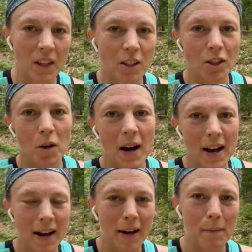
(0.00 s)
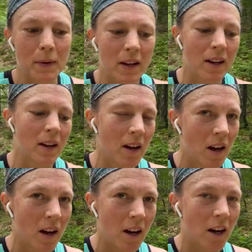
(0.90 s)
So I am
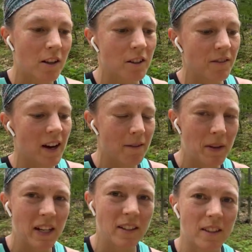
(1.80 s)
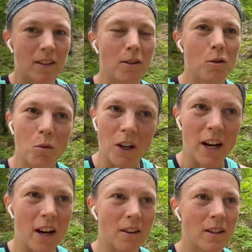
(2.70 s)
105 minutes into this
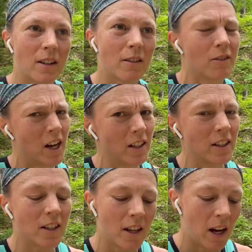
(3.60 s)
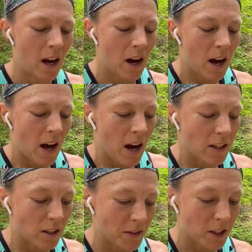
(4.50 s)
workout run. I
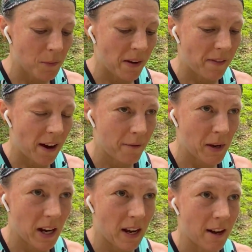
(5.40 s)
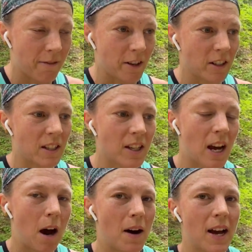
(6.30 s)
just finished my 5-minute efforts.
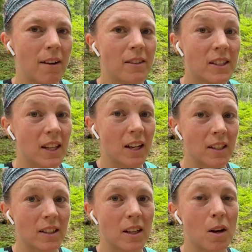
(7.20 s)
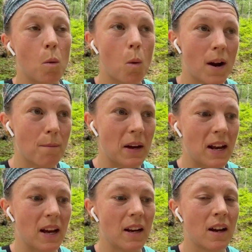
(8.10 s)
Now I have 6
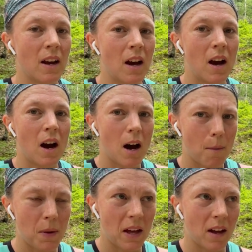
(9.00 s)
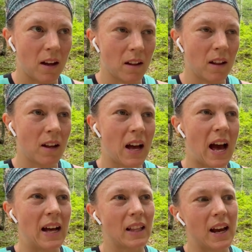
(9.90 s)
1-minute uphill
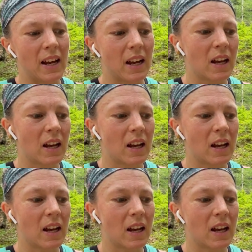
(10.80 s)
at, like,